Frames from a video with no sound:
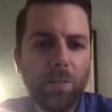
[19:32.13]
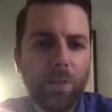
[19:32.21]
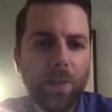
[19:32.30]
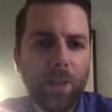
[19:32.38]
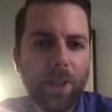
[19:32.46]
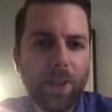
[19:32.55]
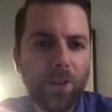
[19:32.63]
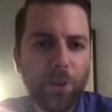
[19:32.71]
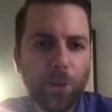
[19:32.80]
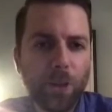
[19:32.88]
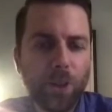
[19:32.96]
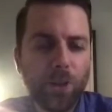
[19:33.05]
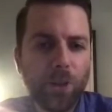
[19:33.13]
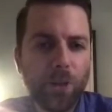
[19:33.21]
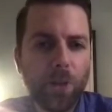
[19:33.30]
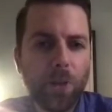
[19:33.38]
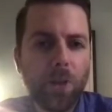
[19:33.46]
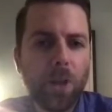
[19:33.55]
maybe that's just because they
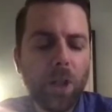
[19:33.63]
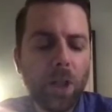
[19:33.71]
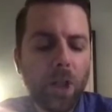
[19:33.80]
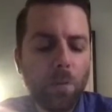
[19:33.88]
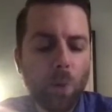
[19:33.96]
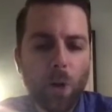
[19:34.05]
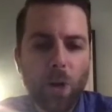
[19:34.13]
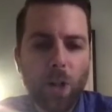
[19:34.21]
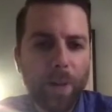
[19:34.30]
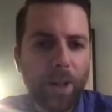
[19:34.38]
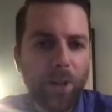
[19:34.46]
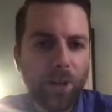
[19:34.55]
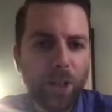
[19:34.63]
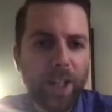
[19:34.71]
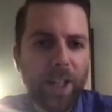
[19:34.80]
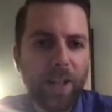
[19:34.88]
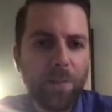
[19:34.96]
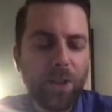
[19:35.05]
were worried about his leg.